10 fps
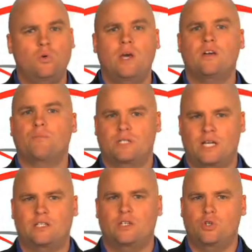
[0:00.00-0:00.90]
new way of
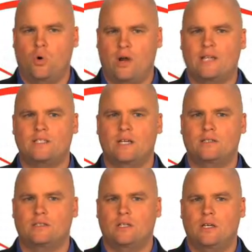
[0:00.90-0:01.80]
protecting your
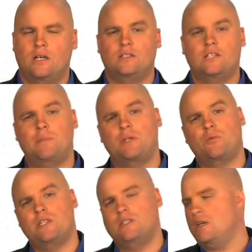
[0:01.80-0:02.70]
assets, stopping
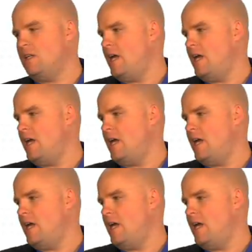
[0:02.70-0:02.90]
threats in the